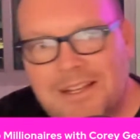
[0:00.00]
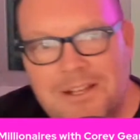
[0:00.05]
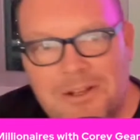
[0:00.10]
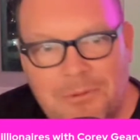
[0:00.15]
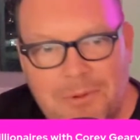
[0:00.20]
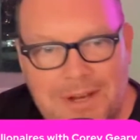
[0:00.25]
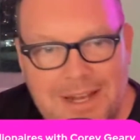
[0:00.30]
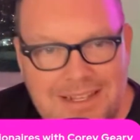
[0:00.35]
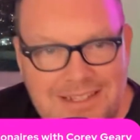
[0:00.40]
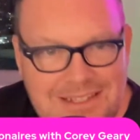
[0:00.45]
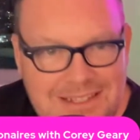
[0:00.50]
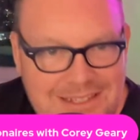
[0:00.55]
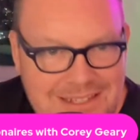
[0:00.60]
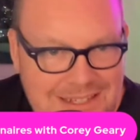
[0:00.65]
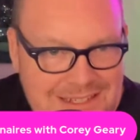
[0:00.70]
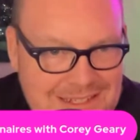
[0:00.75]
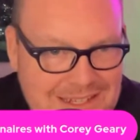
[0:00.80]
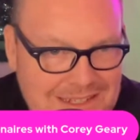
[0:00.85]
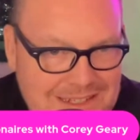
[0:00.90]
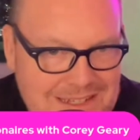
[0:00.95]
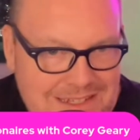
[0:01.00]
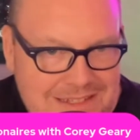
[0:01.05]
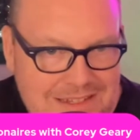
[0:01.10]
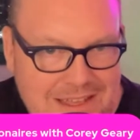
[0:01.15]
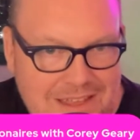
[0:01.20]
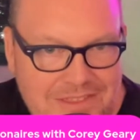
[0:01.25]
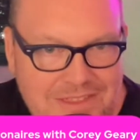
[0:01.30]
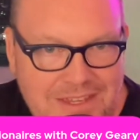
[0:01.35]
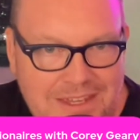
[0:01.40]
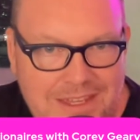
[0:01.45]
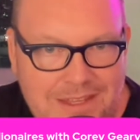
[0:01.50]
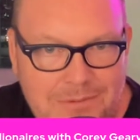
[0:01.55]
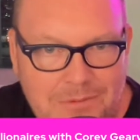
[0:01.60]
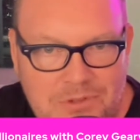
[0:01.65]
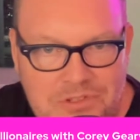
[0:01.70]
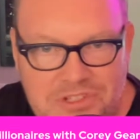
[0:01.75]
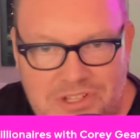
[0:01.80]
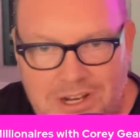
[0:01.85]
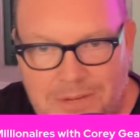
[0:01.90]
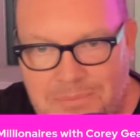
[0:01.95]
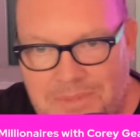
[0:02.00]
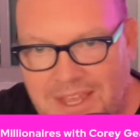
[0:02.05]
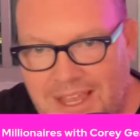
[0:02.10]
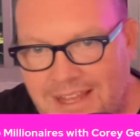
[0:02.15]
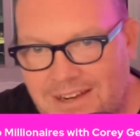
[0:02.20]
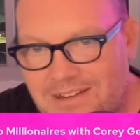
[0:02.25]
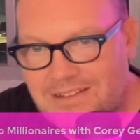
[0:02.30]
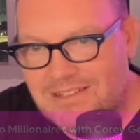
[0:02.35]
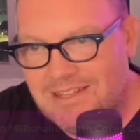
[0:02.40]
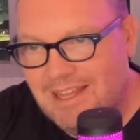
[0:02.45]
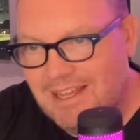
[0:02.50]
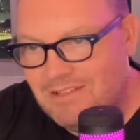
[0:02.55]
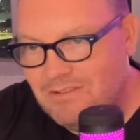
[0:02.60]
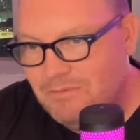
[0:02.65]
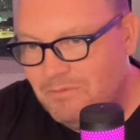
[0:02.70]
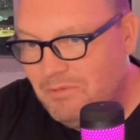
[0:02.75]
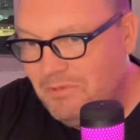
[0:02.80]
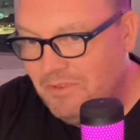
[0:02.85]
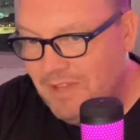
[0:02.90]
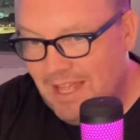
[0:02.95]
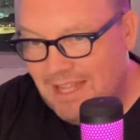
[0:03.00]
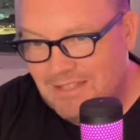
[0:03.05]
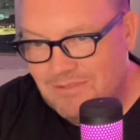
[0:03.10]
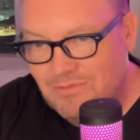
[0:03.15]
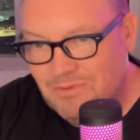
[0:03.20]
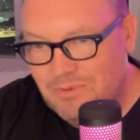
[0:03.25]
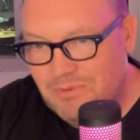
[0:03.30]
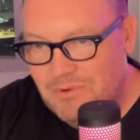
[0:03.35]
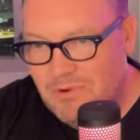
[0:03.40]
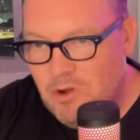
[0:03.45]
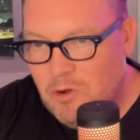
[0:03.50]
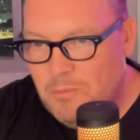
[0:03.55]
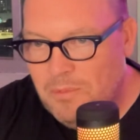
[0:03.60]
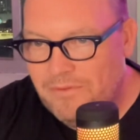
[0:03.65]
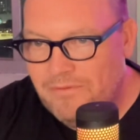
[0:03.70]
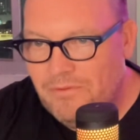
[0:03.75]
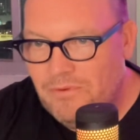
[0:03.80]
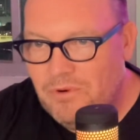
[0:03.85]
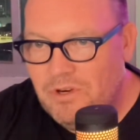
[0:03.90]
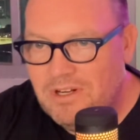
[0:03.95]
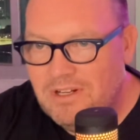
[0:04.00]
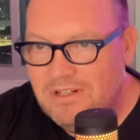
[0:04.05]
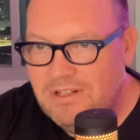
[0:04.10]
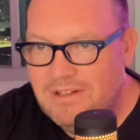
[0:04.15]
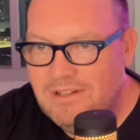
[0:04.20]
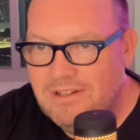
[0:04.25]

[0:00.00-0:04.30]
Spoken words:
when SEC says it's nothing, it will shut up the haters at Hex Moon. That's what we're hoping for.